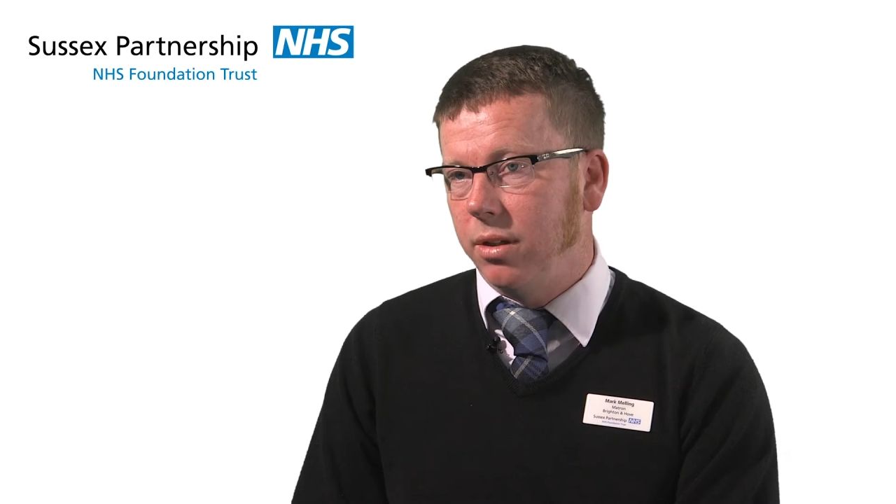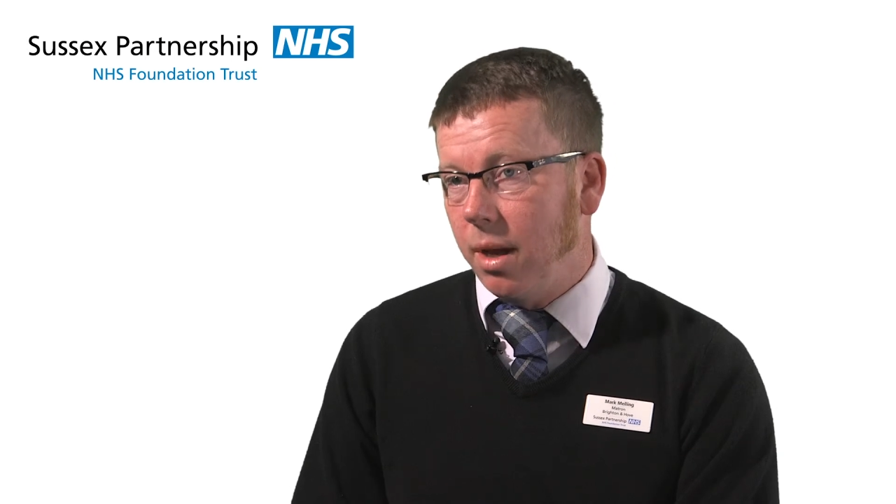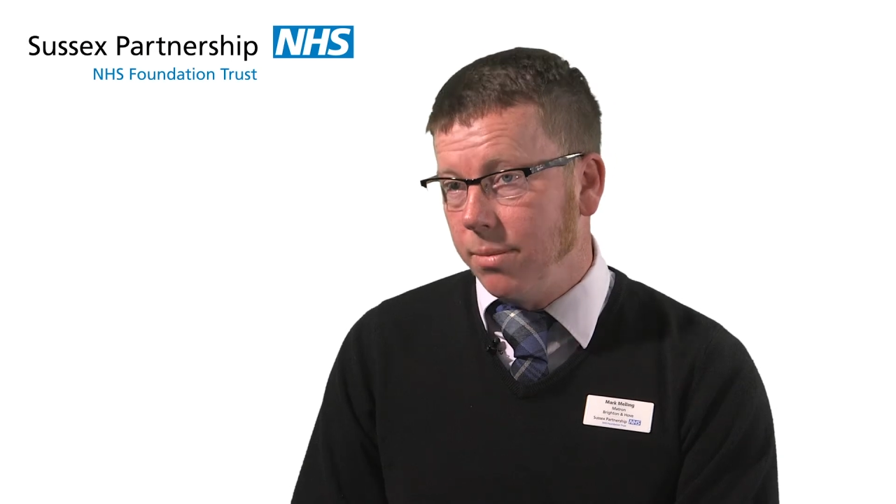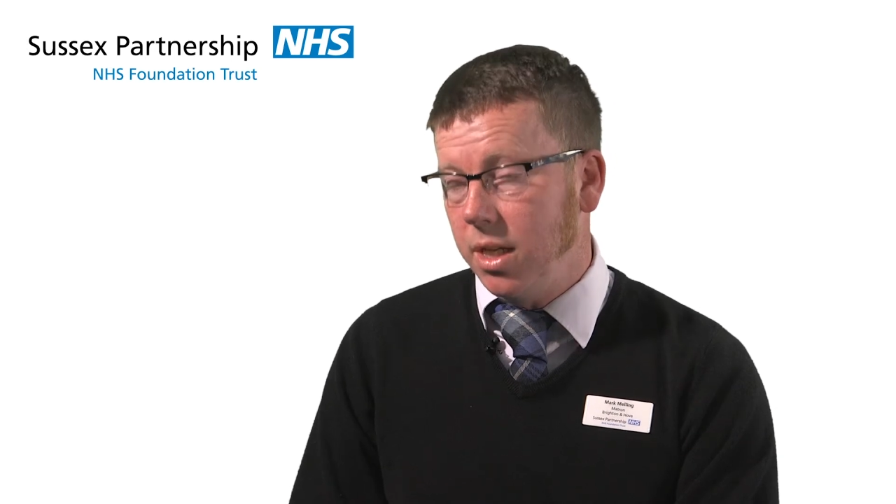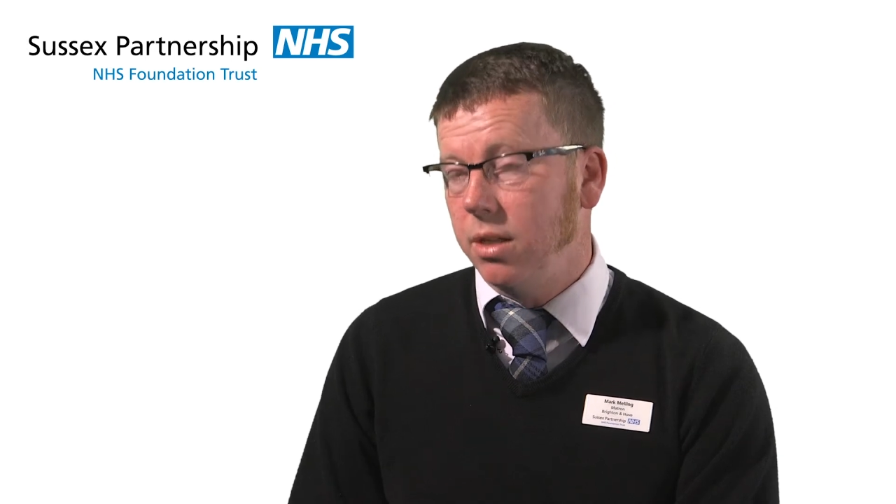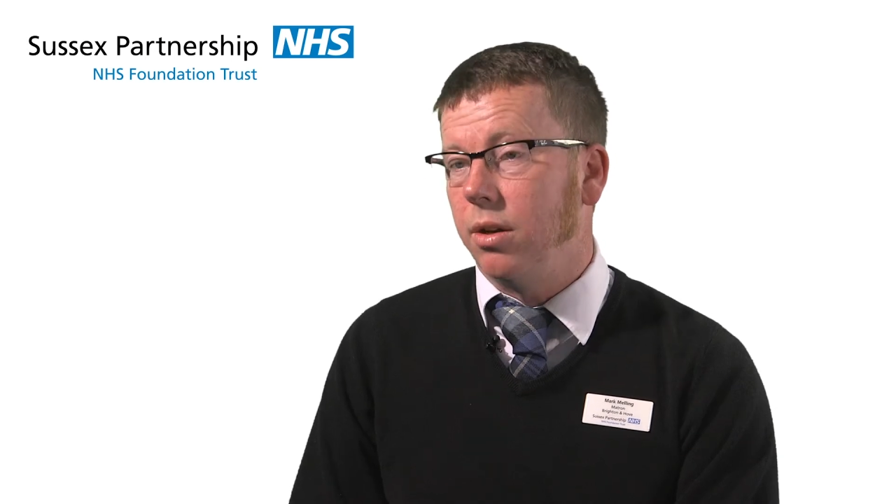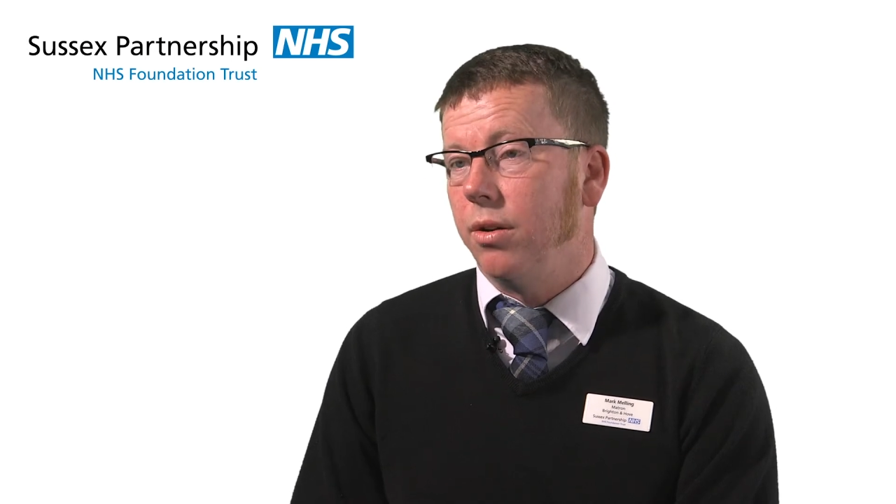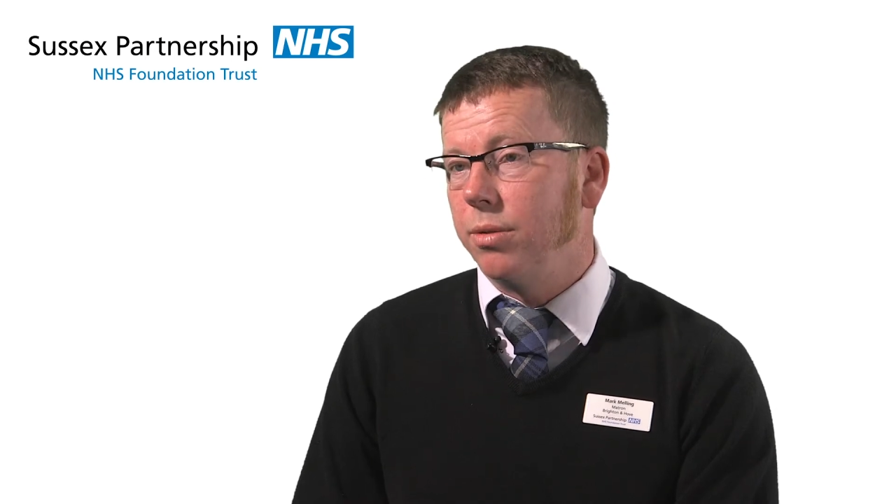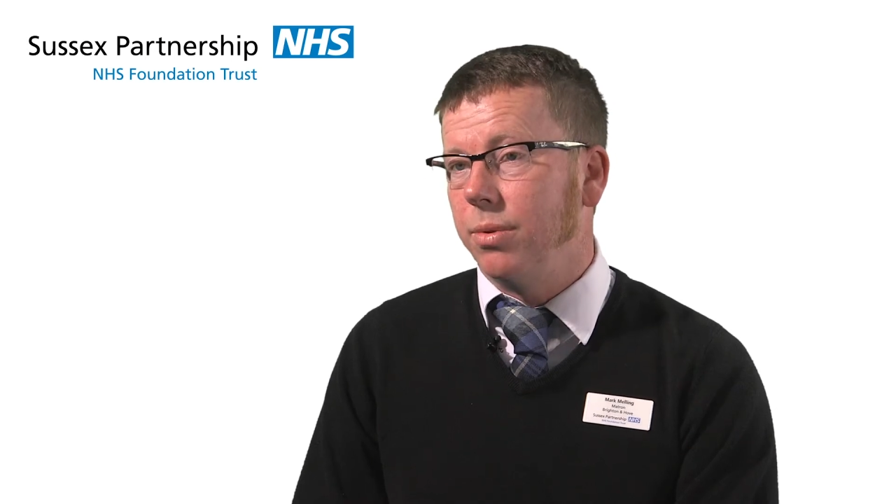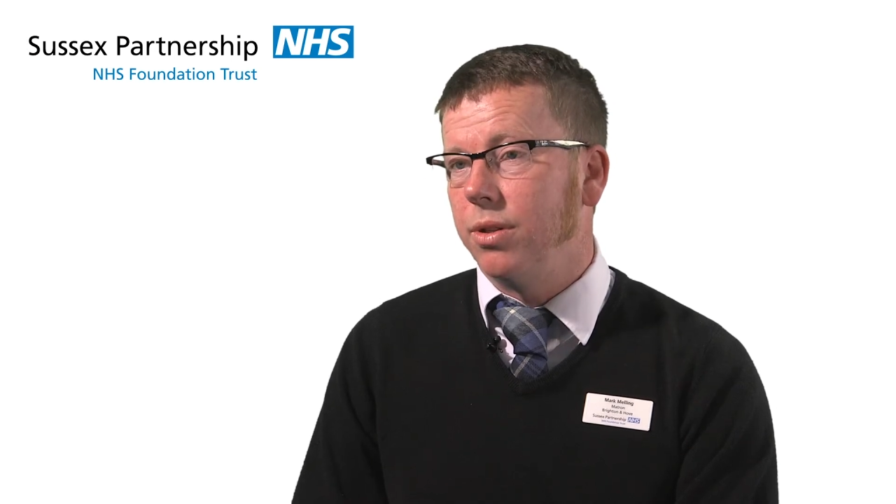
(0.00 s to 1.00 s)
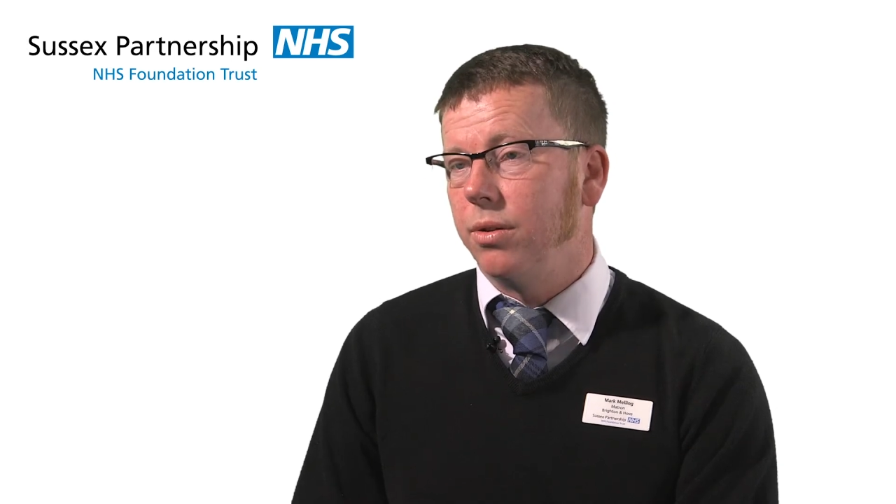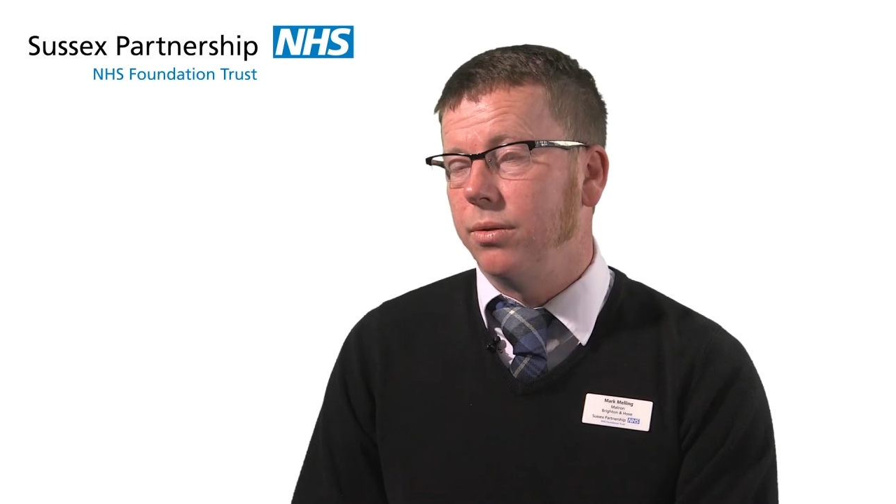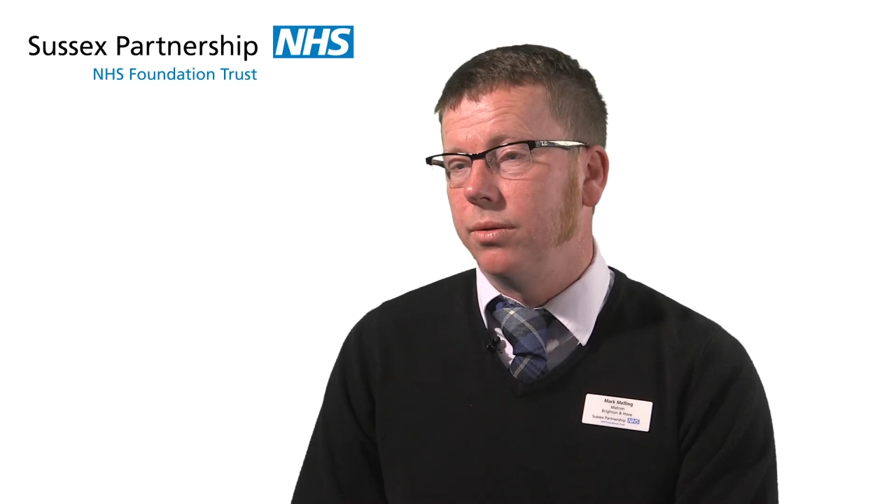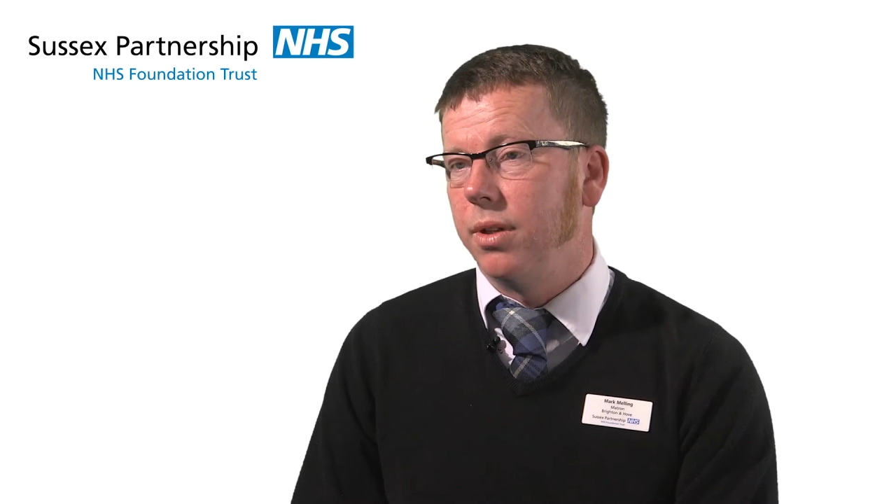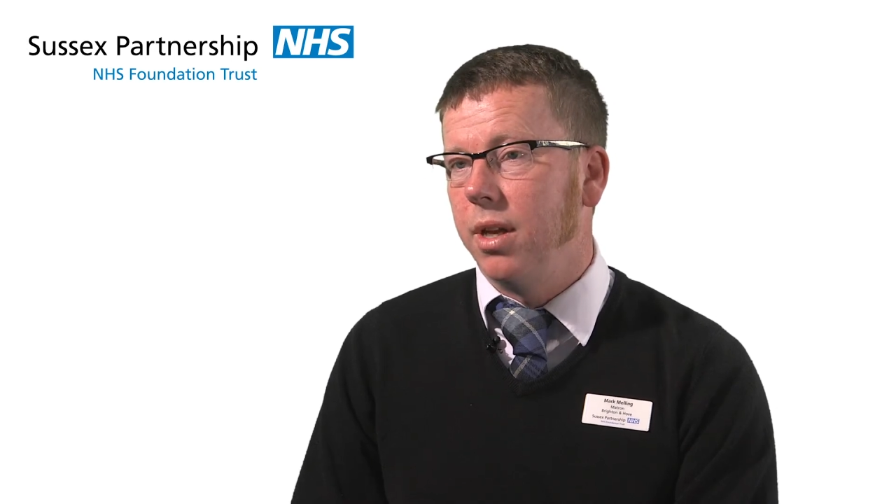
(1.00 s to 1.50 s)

comes into hospital,